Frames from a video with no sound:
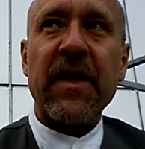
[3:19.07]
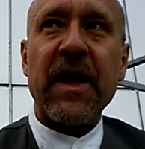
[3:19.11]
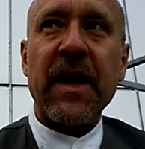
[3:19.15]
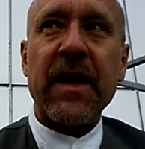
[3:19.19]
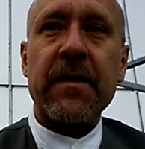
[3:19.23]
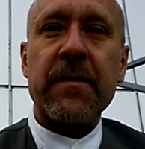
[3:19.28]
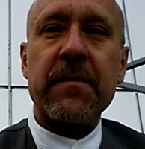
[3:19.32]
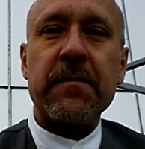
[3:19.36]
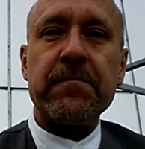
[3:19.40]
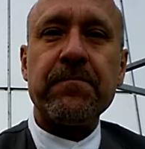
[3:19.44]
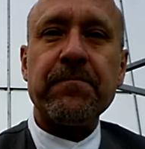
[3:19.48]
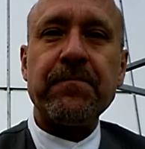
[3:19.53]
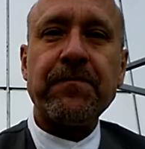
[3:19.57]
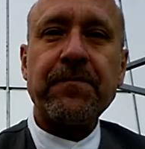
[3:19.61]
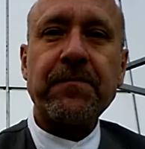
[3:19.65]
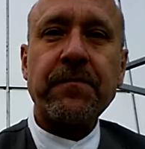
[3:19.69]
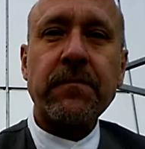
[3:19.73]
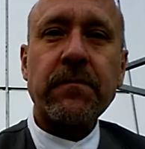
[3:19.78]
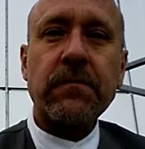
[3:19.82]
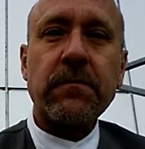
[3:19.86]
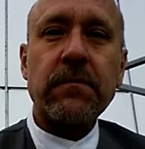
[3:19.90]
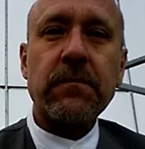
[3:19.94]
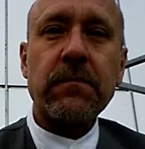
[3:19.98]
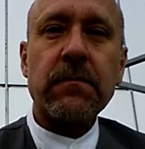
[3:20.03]
in that
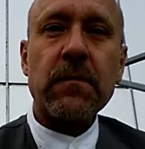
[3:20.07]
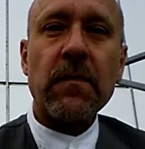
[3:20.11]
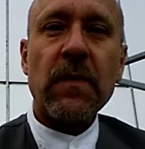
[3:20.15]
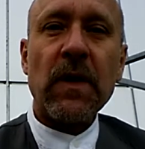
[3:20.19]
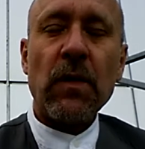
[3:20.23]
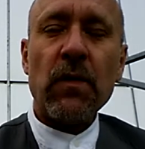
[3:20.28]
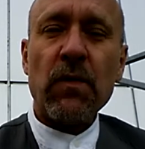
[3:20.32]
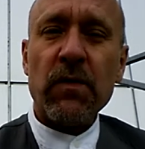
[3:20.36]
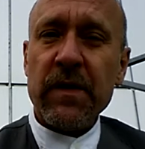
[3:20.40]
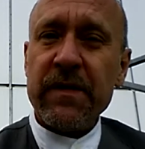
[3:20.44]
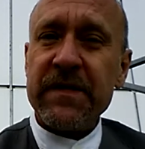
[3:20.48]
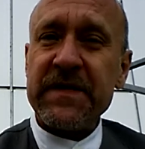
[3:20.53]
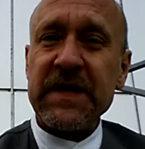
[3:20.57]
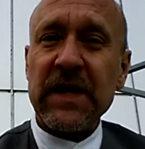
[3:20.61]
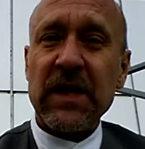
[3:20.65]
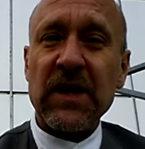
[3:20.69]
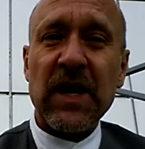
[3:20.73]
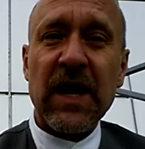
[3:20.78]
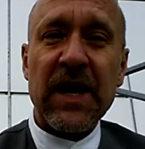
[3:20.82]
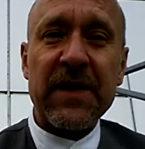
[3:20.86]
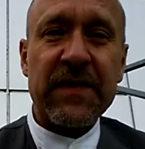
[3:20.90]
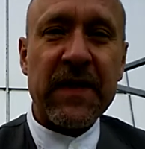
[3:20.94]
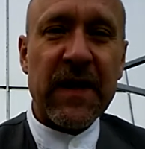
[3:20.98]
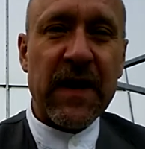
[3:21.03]
we still
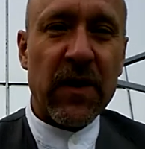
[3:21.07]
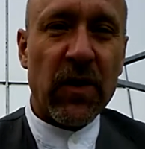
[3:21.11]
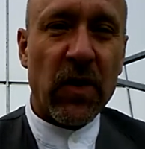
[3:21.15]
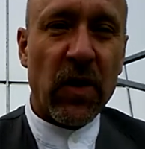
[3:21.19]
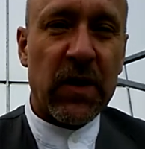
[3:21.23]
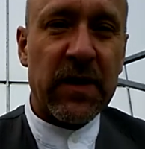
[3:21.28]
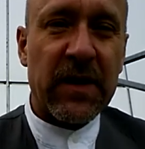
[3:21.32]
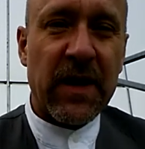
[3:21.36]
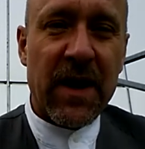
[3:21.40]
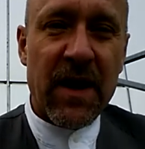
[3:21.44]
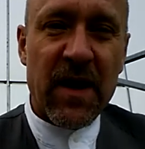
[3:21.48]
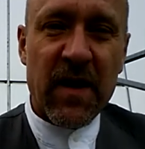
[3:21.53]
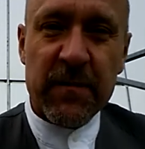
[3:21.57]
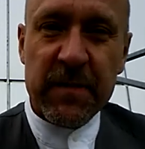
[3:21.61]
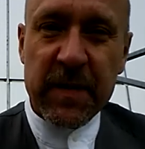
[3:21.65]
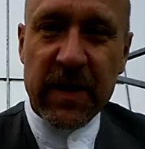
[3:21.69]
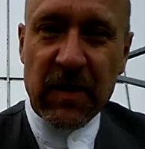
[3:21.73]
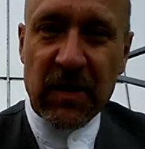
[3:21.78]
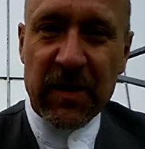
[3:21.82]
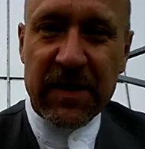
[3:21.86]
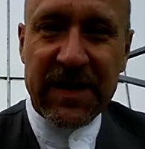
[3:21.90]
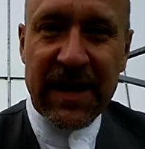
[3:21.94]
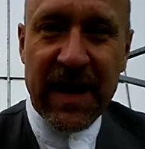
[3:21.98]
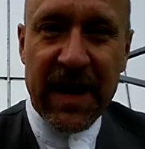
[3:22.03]
got that old kind of
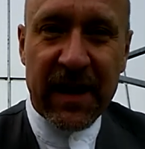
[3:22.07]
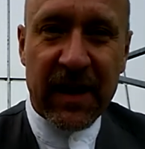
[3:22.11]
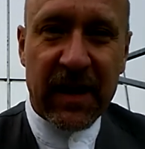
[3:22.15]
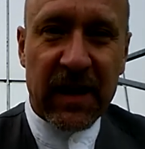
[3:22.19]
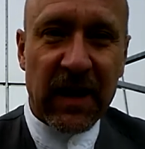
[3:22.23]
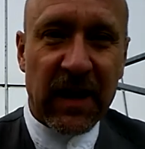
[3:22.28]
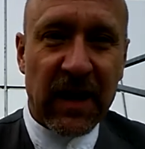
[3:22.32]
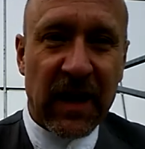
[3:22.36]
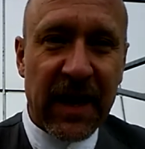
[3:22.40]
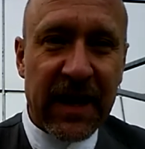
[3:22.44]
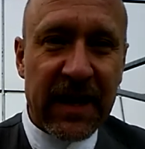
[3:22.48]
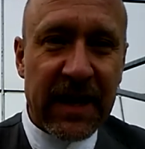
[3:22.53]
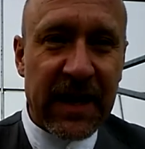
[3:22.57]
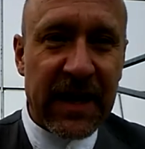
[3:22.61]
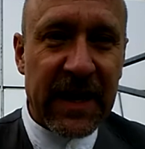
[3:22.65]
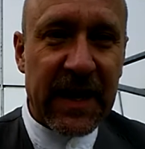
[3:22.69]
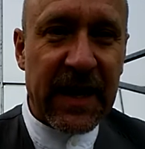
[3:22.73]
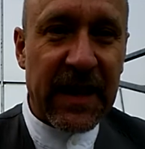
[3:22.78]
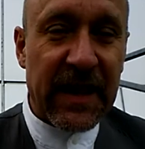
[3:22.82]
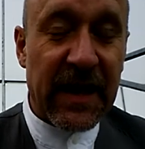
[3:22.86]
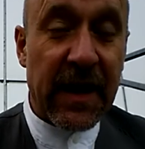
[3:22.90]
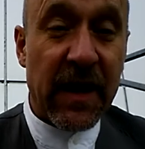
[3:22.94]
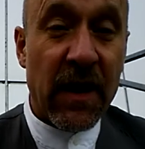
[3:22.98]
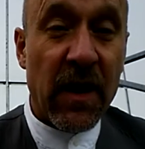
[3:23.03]
puritanical
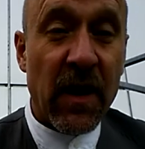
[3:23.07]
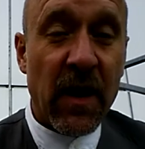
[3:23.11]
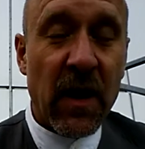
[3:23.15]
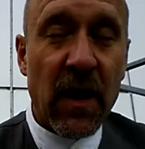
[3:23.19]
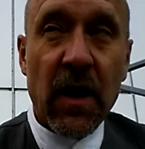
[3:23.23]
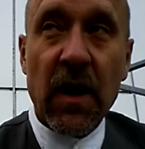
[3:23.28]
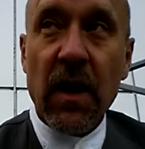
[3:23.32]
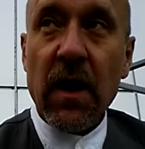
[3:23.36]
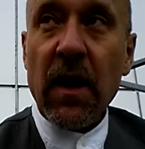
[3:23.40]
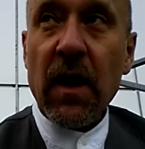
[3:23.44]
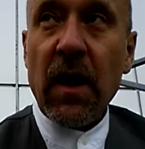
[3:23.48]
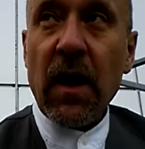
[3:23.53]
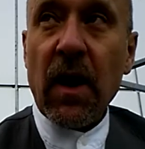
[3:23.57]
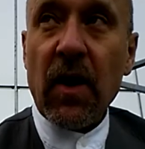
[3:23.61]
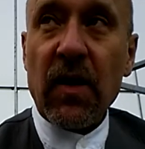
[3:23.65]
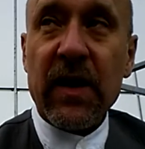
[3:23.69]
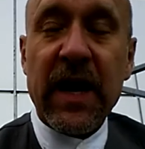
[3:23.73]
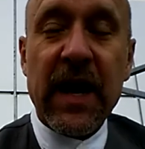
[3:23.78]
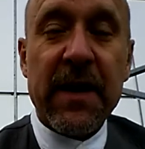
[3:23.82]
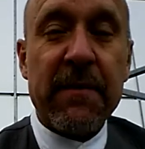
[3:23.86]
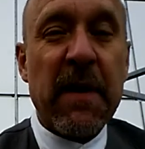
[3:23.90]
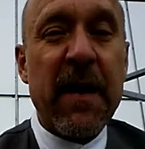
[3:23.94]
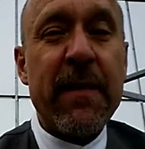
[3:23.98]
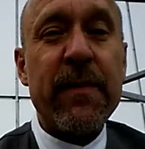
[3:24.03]
idea that,
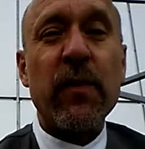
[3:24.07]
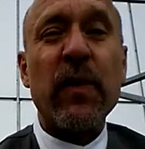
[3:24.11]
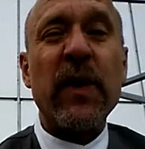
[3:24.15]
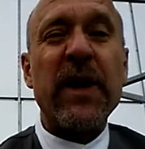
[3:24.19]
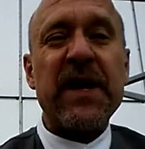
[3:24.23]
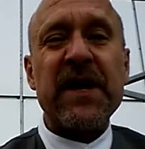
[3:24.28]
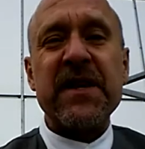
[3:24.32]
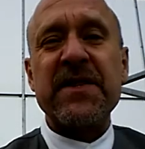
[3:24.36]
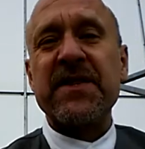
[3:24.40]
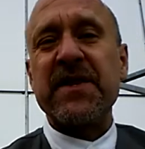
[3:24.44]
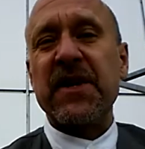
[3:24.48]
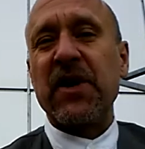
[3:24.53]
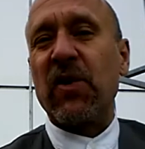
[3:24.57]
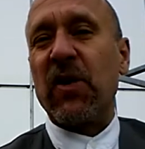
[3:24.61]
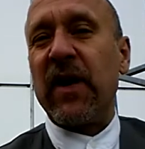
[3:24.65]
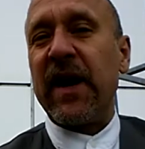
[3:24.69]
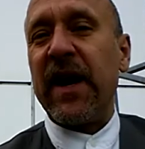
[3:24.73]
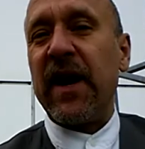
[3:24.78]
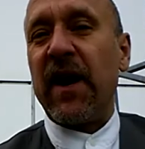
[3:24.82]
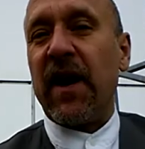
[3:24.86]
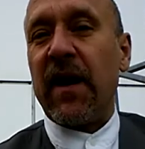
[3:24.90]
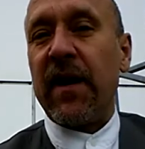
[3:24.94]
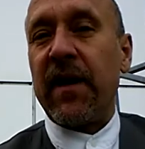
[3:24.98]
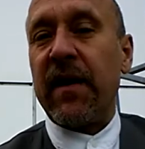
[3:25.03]
okay, maybe we
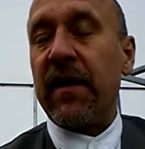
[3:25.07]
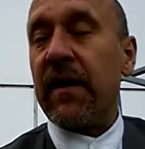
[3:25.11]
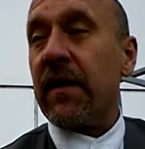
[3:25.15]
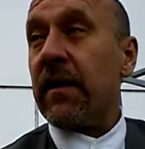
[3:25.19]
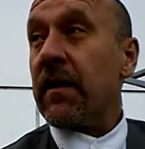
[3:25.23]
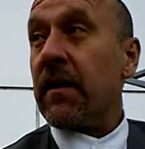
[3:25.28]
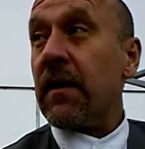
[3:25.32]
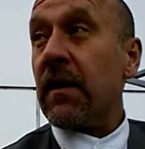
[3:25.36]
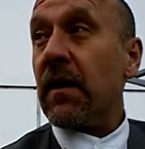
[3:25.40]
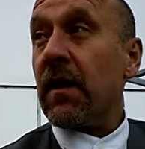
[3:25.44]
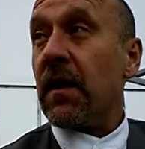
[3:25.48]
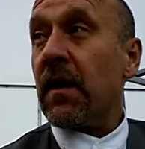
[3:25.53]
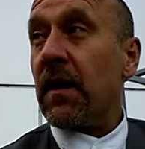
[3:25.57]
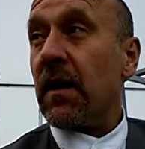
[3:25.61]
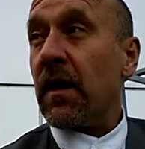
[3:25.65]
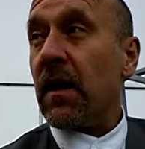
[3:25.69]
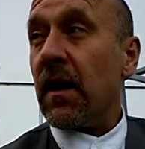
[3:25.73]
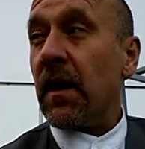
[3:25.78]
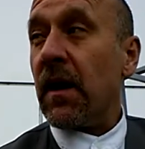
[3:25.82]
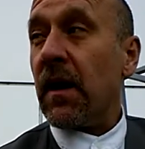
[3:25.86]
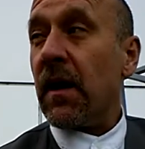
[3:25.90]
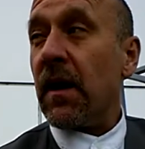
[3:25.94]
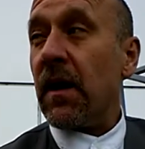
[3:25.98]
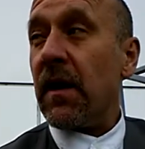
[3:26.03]
disagree on
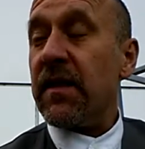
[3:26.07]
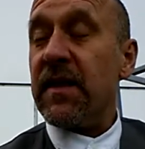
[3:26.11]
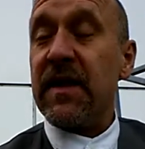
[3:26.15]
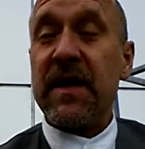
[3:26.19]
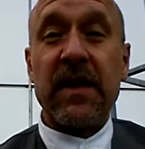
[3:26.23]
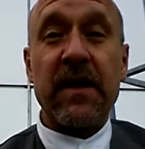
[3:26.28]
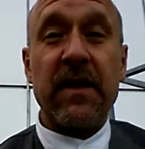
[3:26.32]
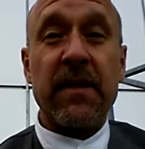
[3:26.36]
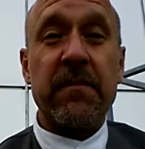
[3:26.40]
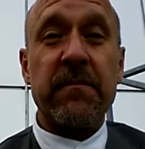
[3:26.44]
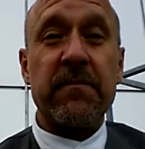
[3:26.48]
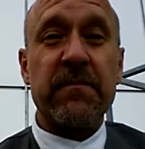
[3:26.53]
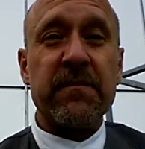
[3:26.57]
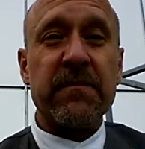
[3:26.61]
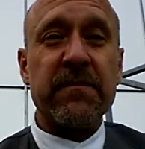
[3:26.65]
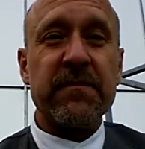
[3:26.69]
the